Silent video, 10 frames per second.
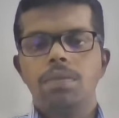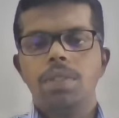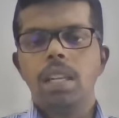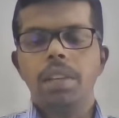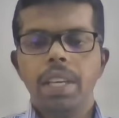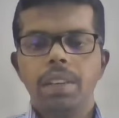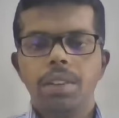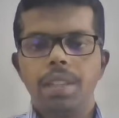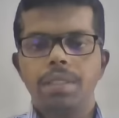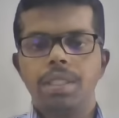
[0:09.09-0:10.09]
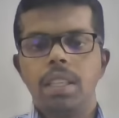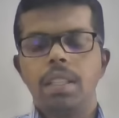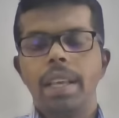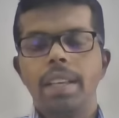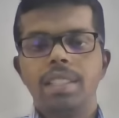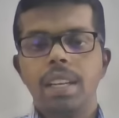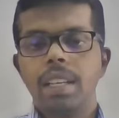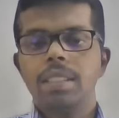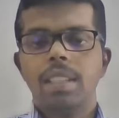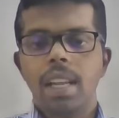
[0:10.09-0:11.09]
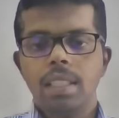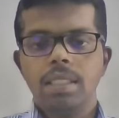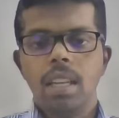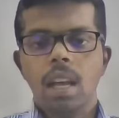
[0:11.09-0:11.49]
the living creature. In the yesterday's class,